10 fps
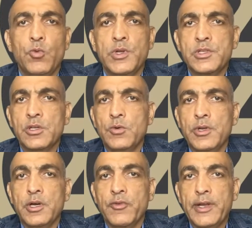what's
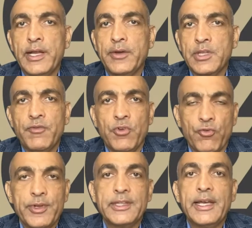going on right now and give you
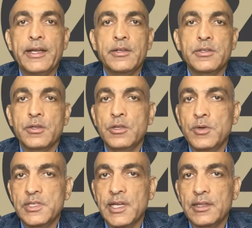real data so you know
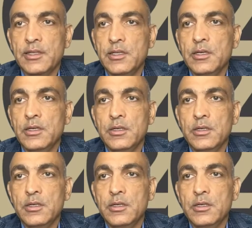exactly